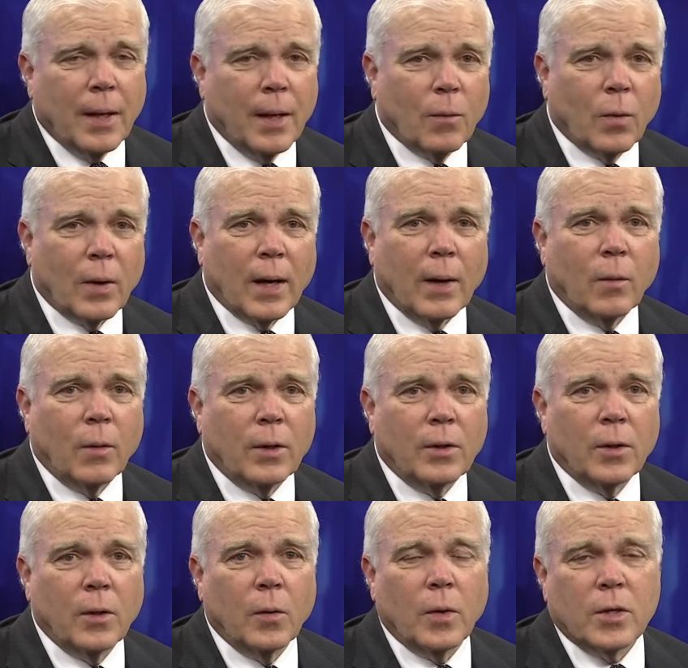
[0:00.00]
And what I
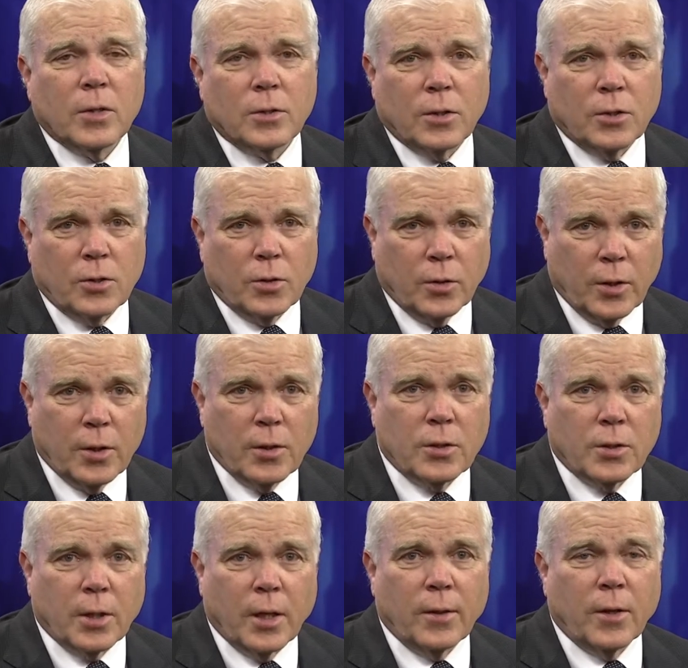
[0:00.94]
would do is, since you
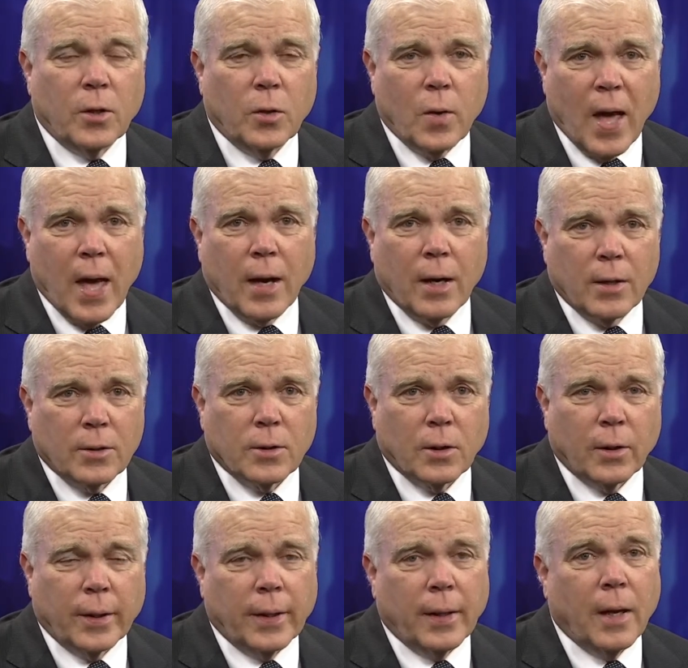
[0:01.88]
did say that you had an
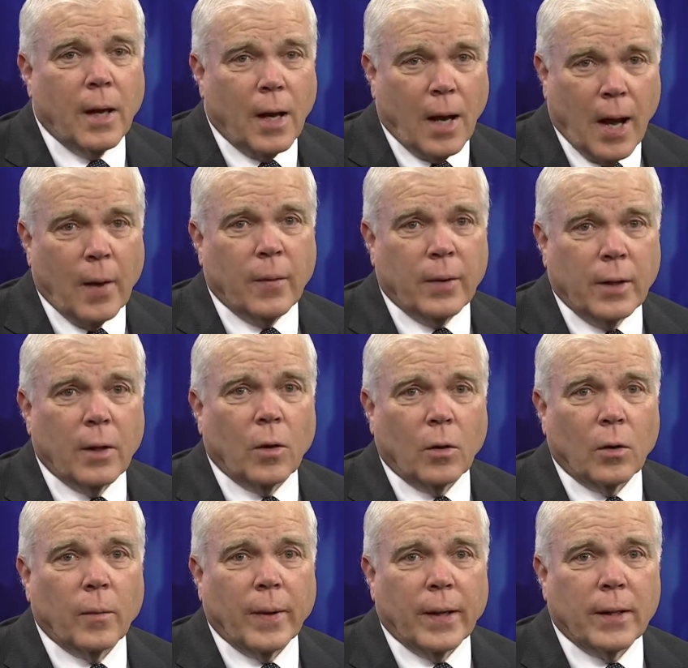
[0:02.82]
attorney, I would get a
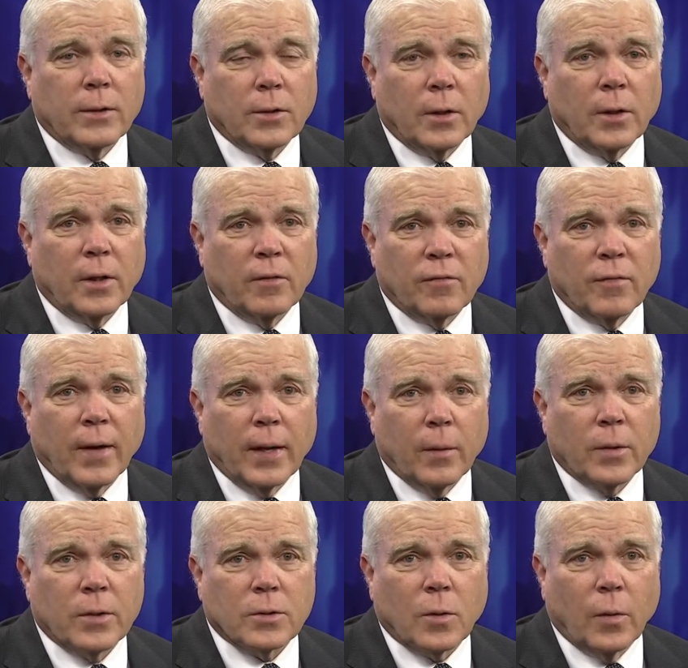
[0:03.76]
hold of my attorney and find
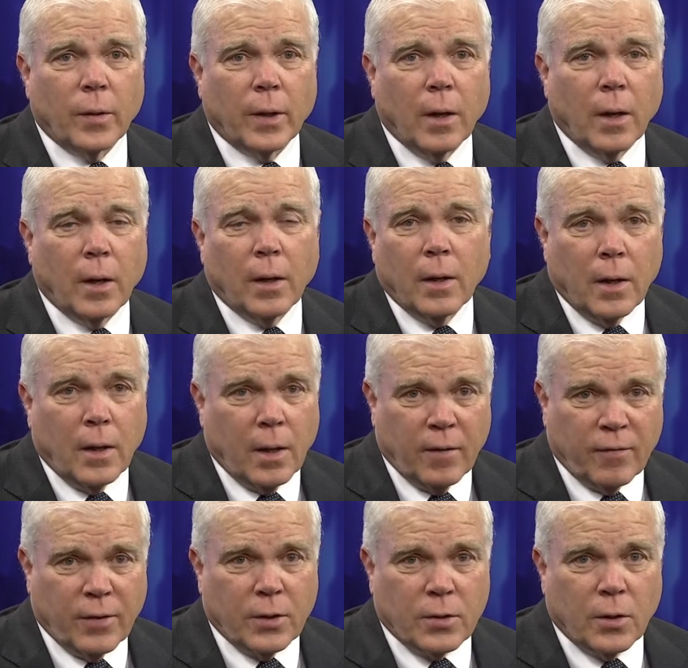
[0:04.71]
out what's going on. If
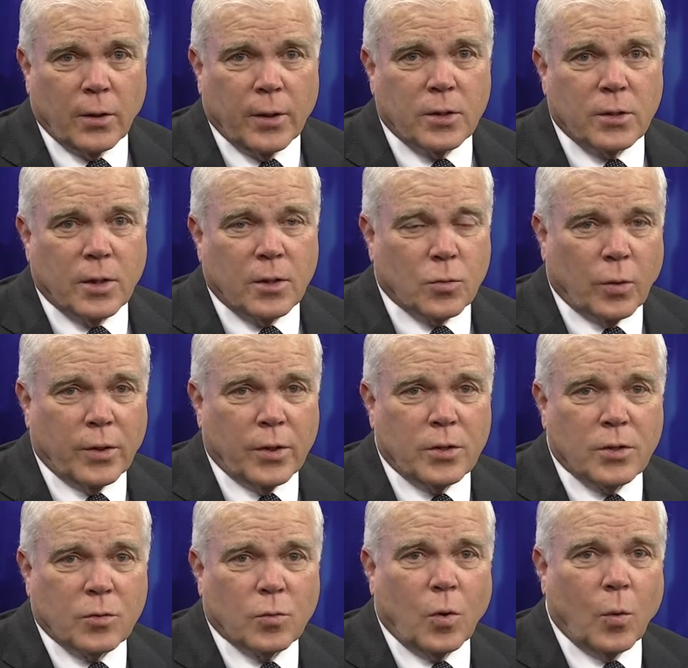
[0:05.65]
the attorney says, well,
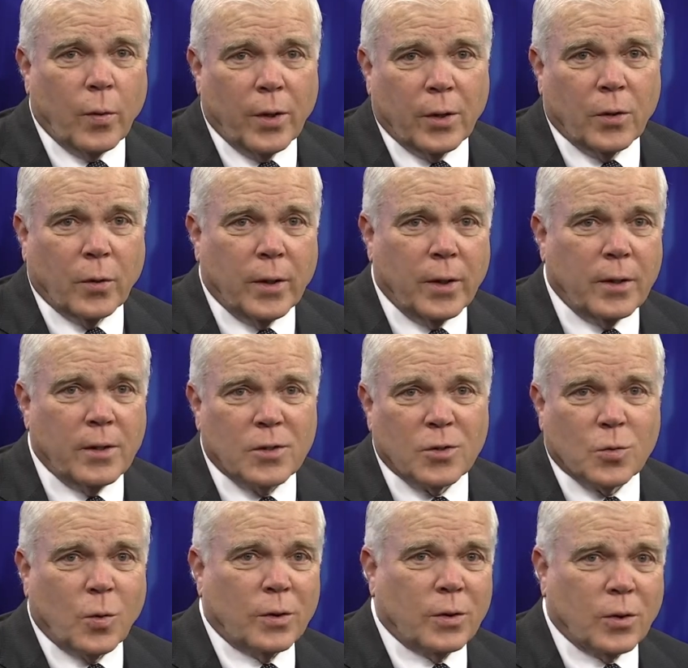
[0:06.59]
this is what we agreed,
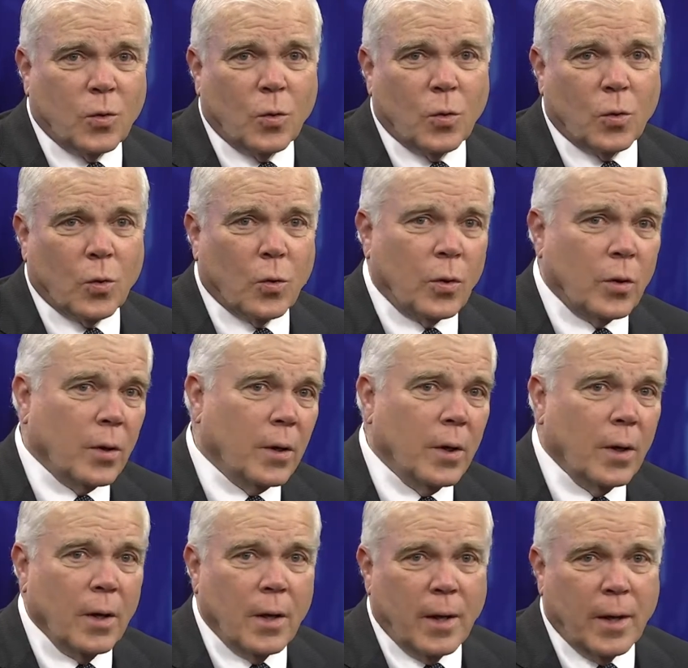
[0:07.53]
this is what the court
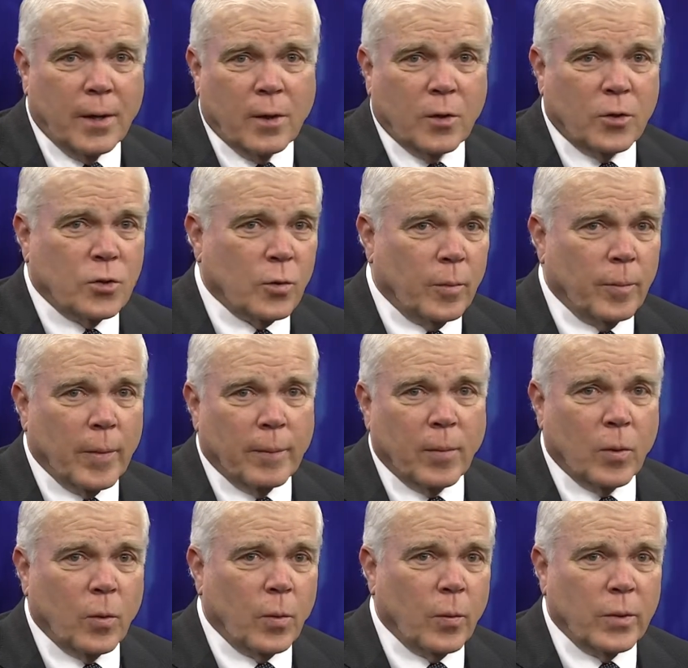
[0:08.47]
ordered, and don't you
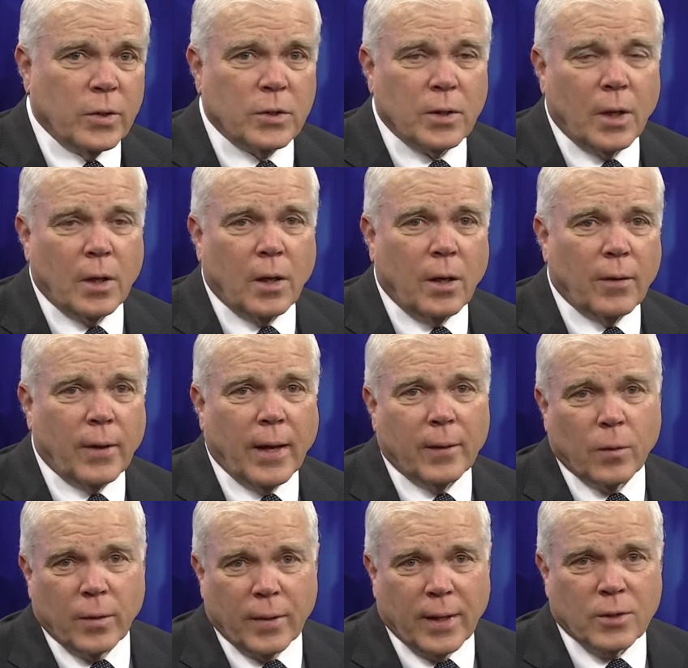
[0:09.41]
remember when we said all
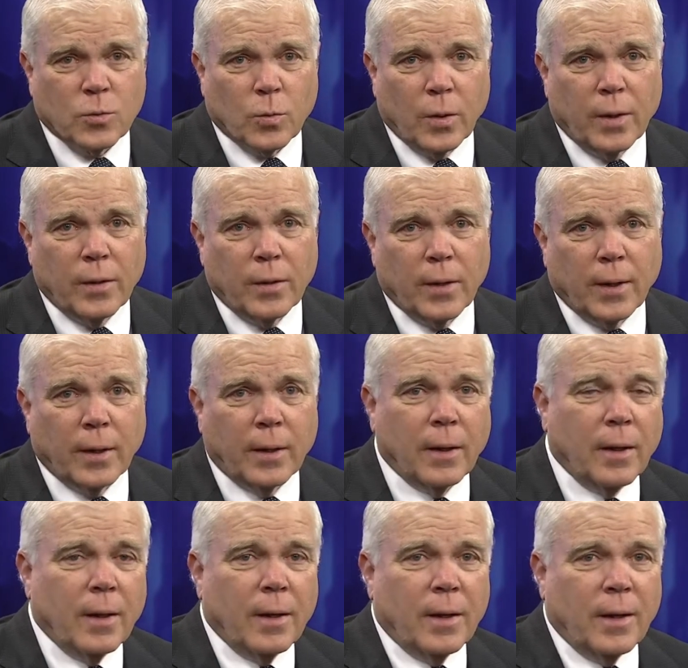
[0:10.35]
that, well, that's one
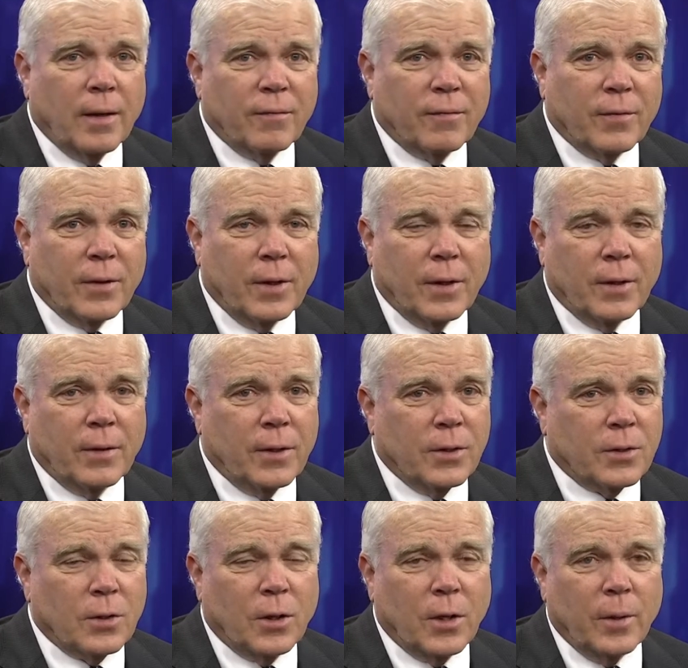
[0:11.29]
thing. If the
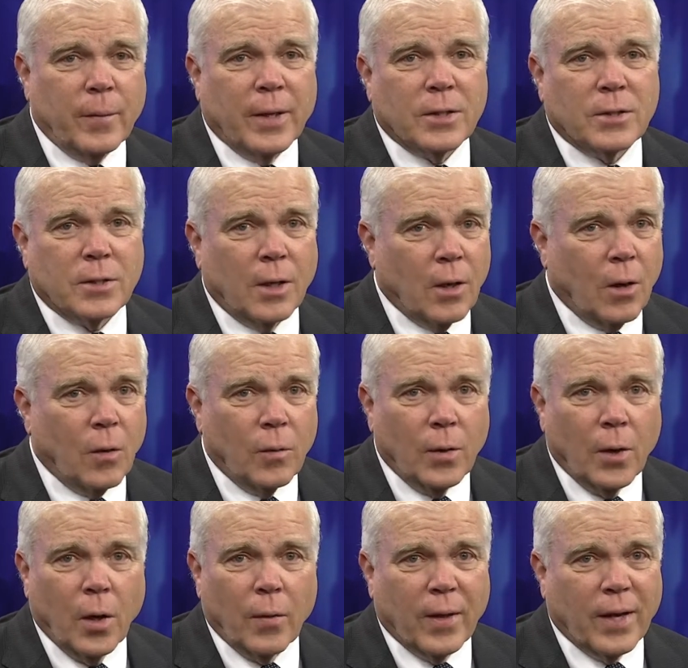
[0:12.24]
attorney may say, oh,
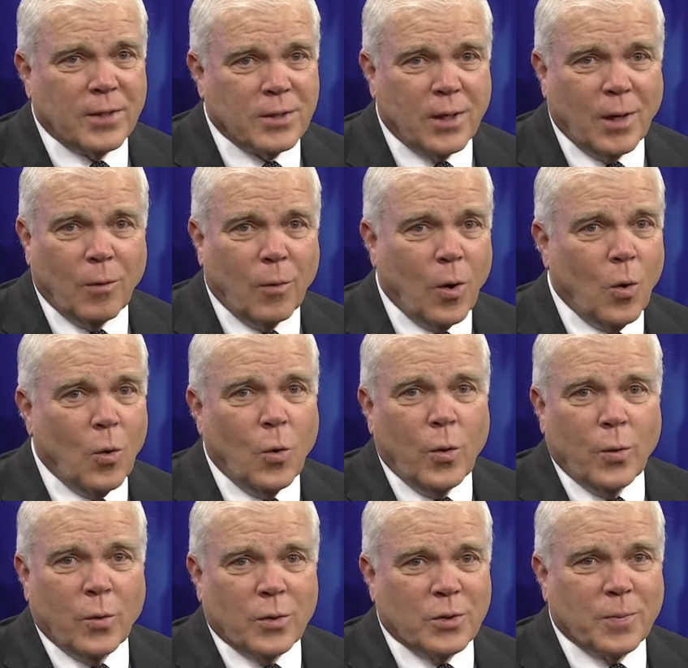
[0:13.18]
no, that's not what
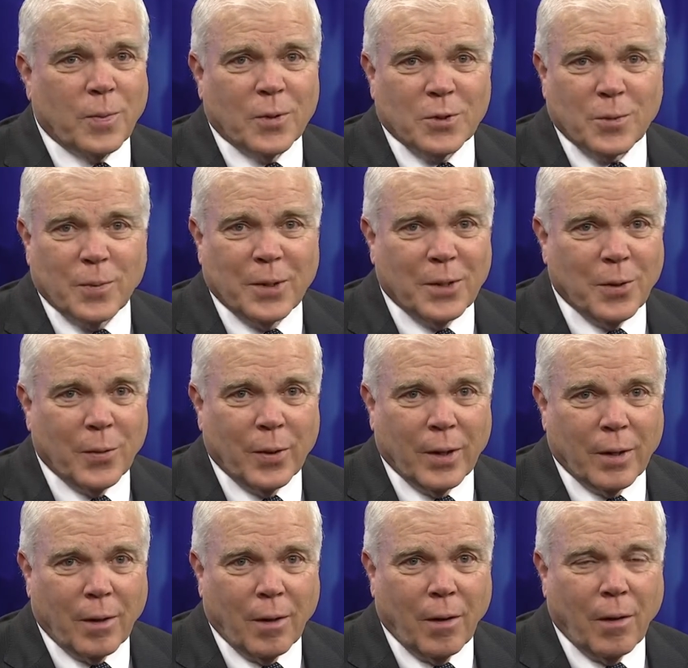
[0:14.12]
we were supposed to be
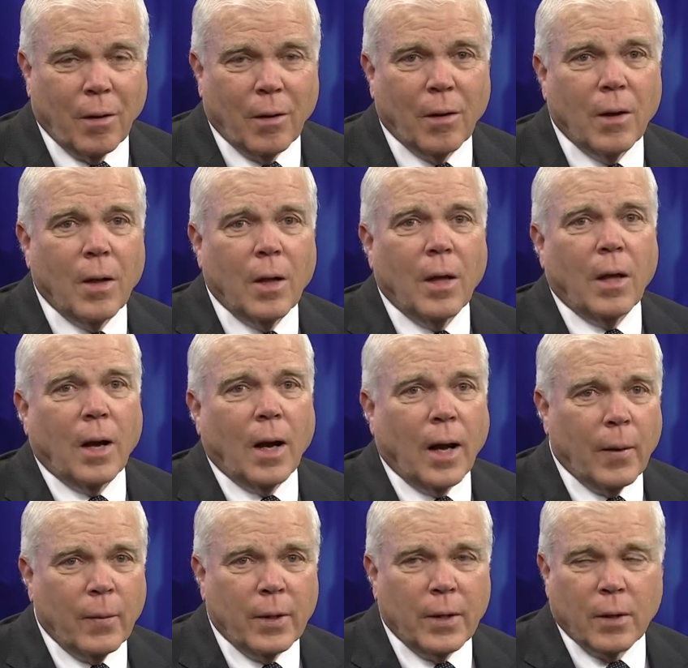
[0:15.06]
doing at all,
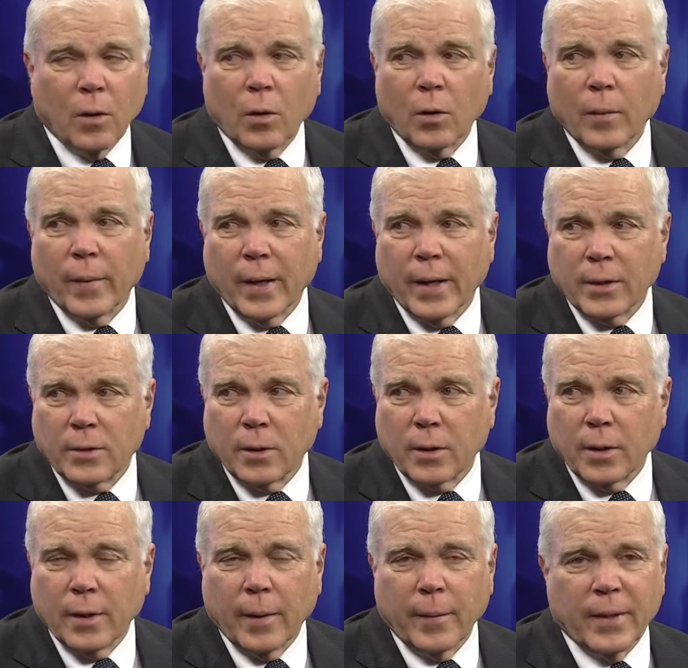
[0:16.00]
I would get a hold of my attorney.